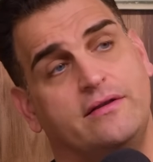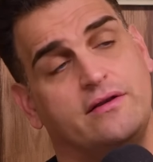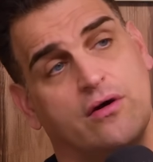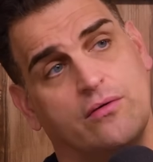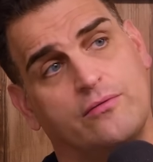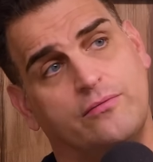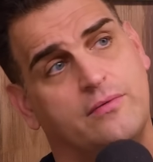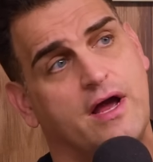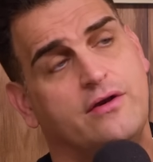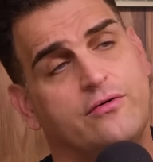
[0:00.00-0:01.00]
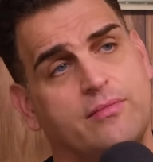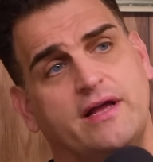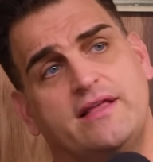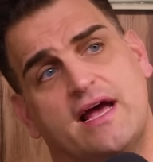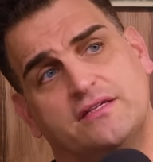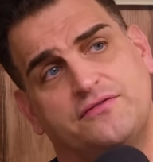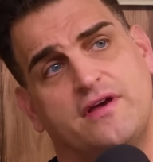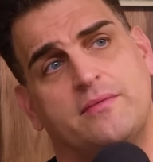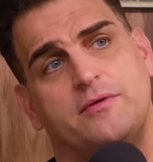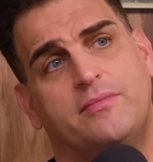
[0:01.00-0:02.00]
knew my dad's
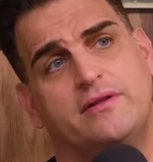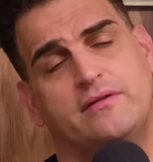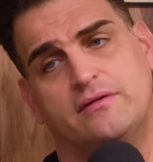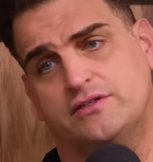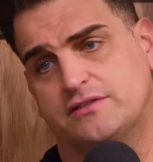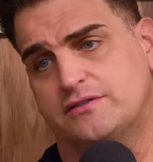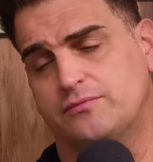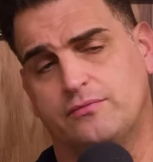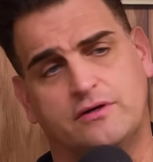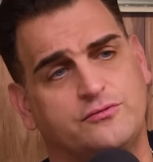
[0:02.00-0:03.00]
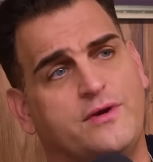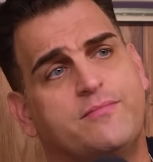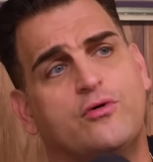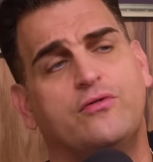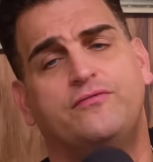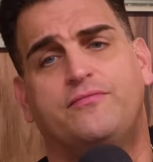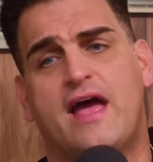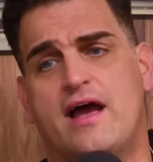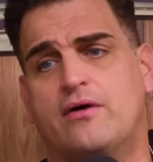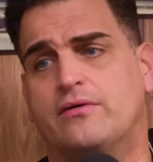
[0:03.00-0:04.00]
family, but just because we moved
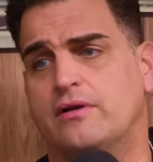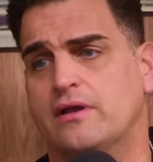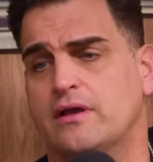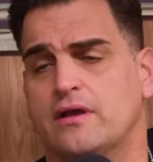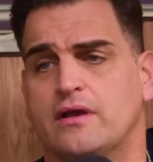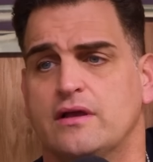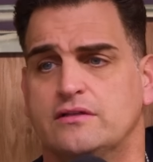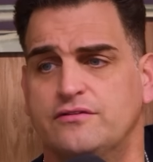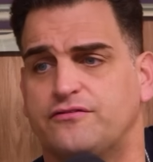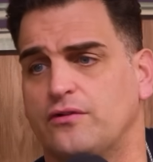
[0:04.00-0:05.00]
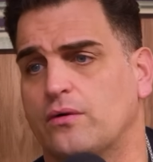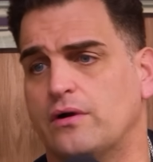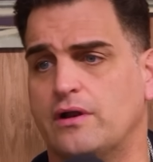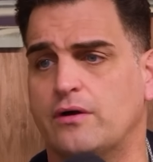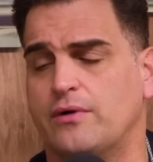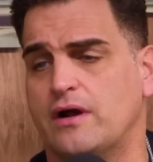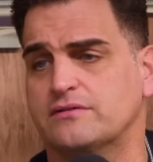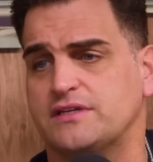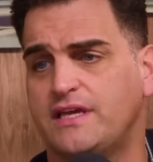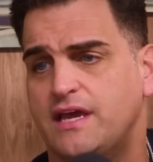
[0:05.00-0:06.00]
down to Florida when I
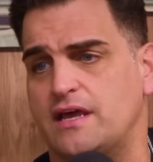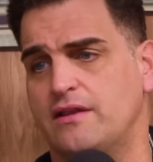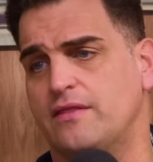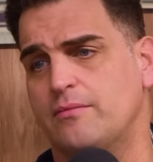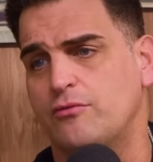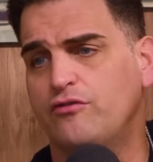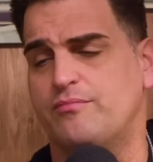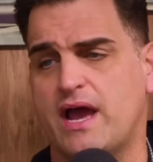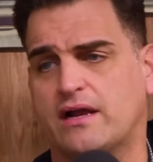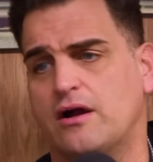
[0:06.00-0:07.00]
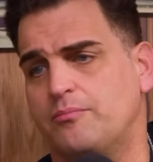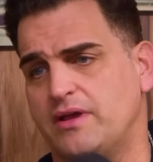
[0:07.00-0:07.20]
was a kid and then moved back up